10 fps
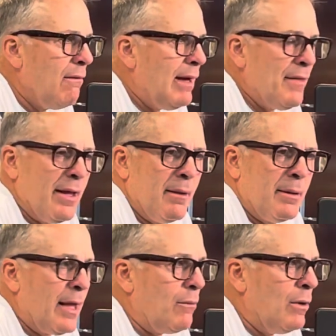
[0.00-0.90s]
I think it
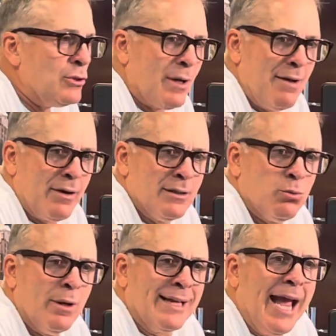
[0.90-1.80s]
could take one drive, it's
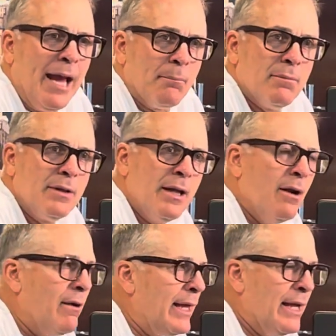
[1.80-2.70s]
one game. You
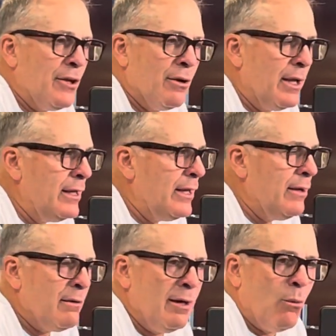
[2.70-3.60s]
know, and again,
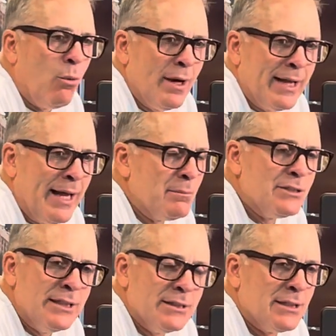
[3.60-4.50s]
you're in a one game
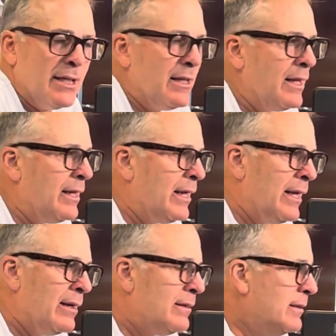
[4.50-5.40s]
season, and
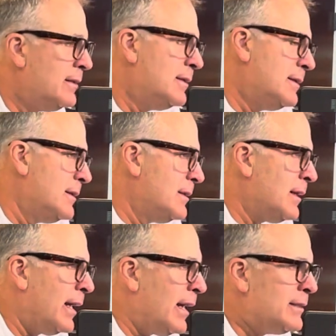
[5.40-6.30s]
again,
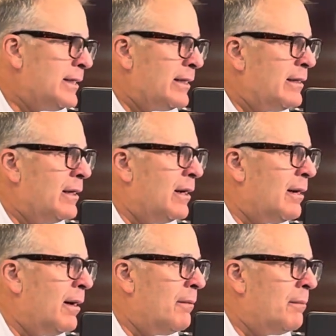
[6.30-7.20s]
like I said, you know,
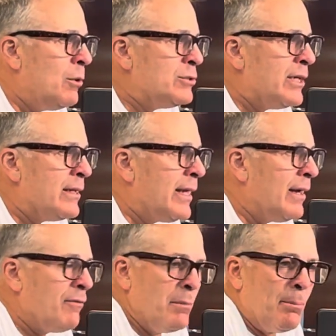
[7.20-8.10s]
I'm always going to take
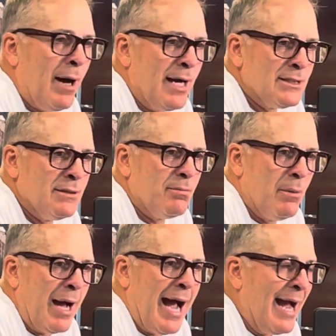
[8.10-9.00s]
it from a positive.
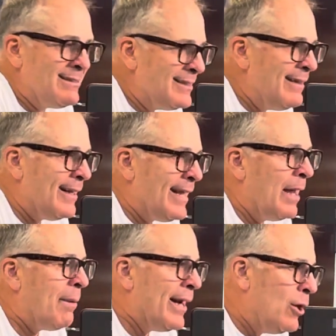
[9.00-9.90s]
I see the
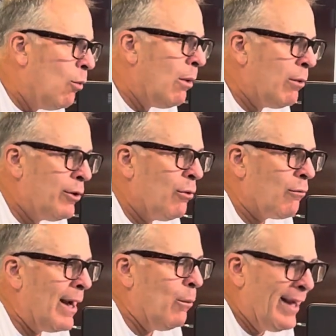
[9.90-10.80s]
tape. I know what we're doing
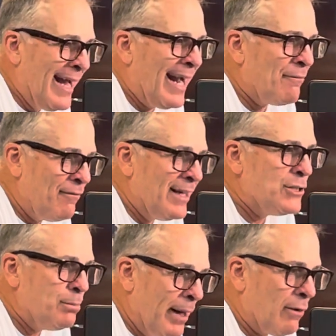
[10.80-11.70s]
right. We got to
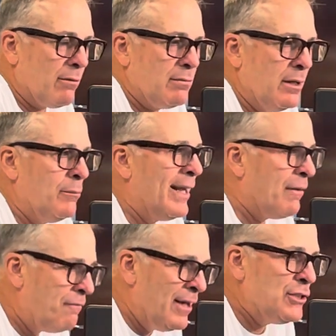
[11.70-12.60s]
finish better. We got
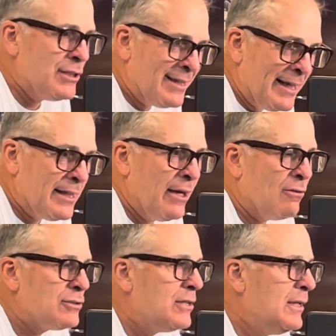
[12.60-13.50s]
to finish the
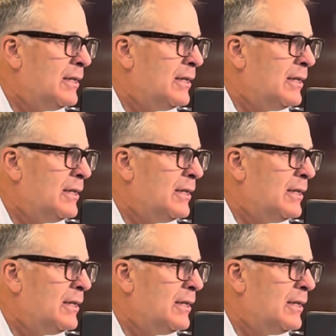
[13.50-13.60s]
details.